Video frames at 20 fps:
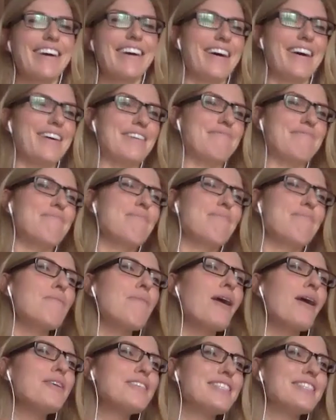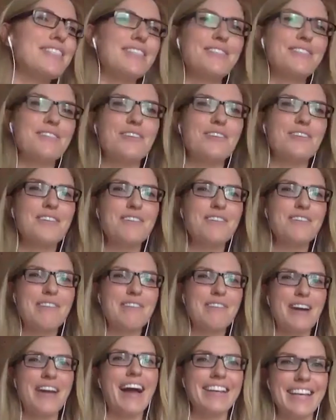um, put posters all
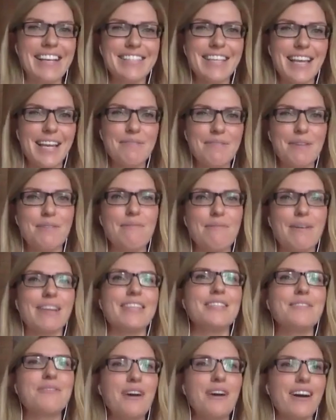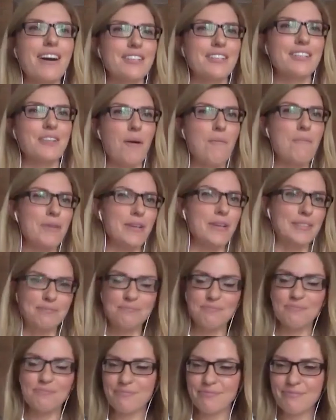around Hackney telling people about this workshop
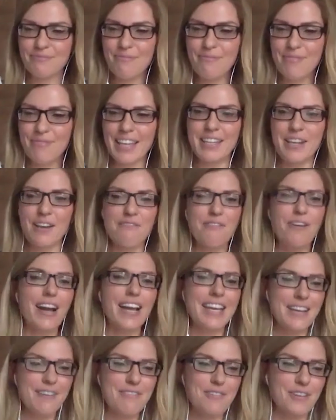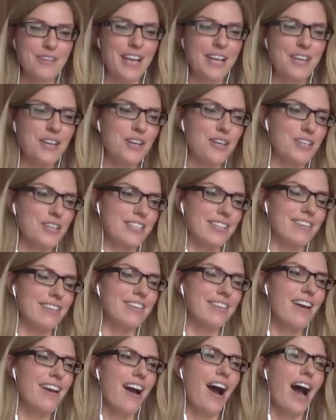and you know invited everyone I could
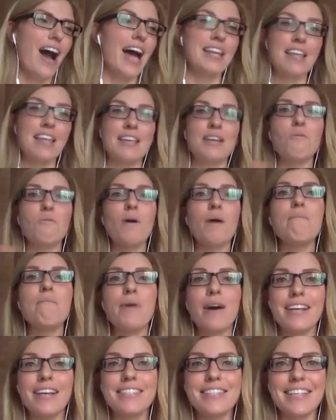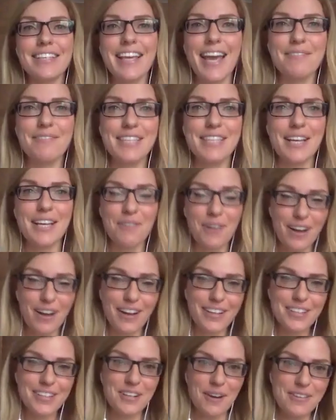and and I think one person came to that
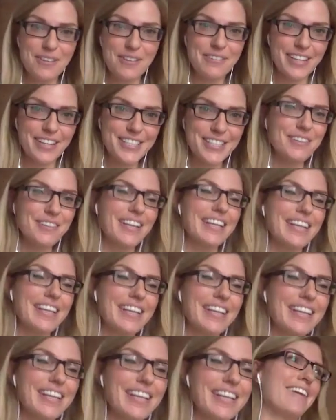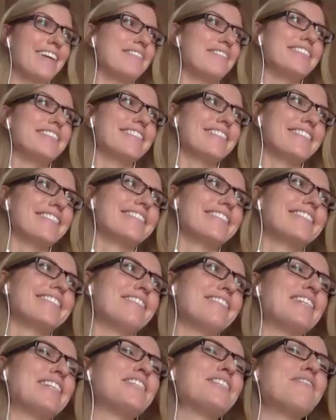workshop the first one I did and I was
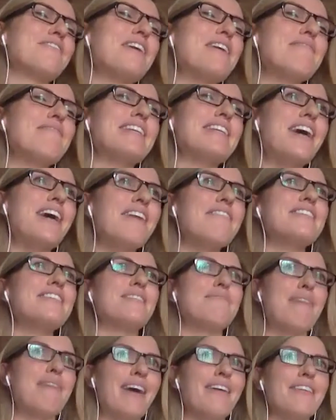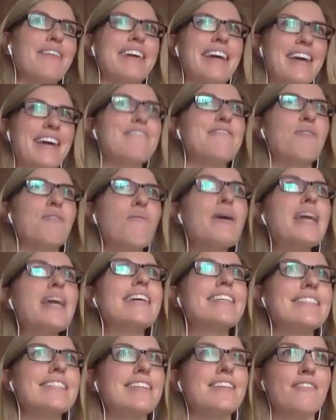extremely nervous about it for
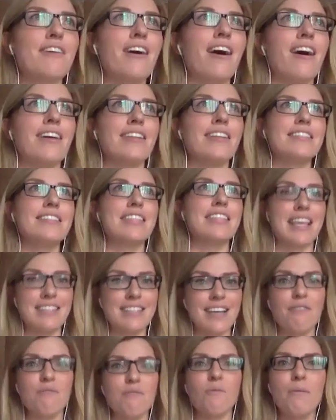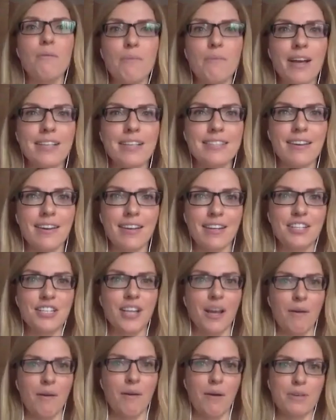weeks in advance and then to have one person kind of
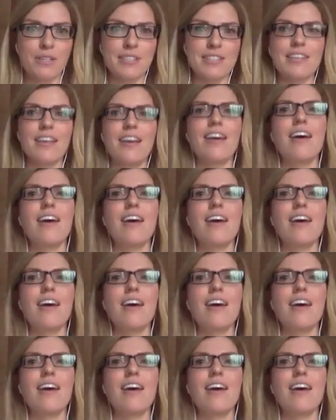show up was